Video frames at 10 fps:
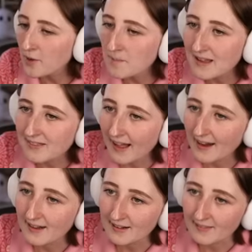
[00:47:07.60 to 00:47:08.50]
mean
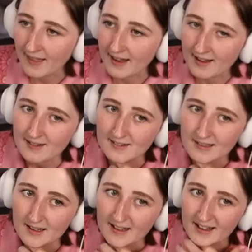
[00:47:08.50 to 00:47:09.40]
that like
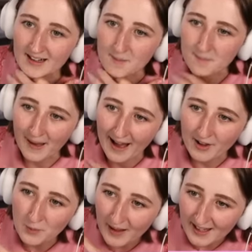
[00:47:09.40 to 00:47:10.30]
in a
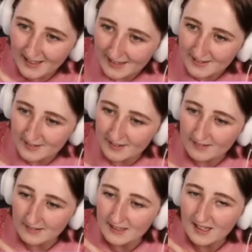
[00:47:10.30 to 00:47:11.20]
bad way
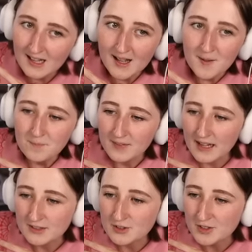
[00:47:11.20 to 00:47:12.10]
necessarily.
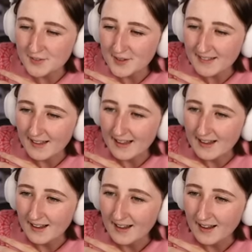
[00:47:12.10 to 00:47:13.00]
It's just that like,
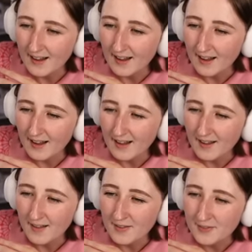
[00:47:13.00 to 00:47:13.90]

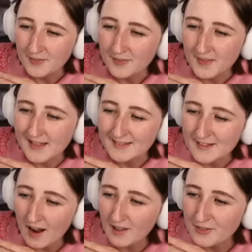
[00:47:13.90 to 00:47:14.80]
it's
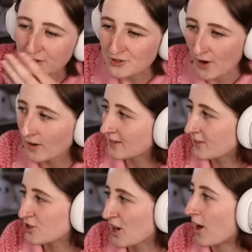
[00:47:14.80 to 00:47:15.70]
not the star of the
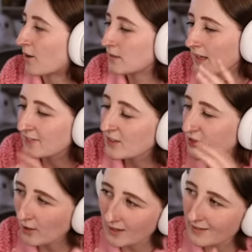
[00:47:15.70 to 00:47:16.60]
show. Like the
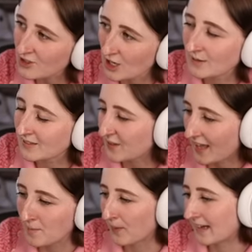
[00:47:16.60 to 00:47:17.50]
star of the show is the
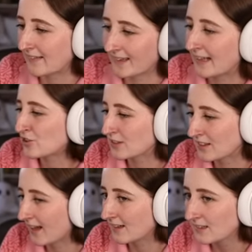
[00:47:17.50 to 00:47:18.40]
gameplay in the kitchen
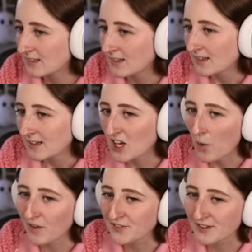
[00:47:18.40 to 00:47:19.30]
set. No
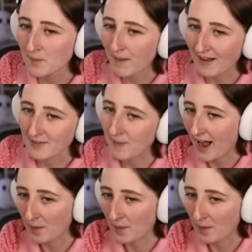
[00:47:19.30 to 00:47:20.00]
one's gonna buy the pack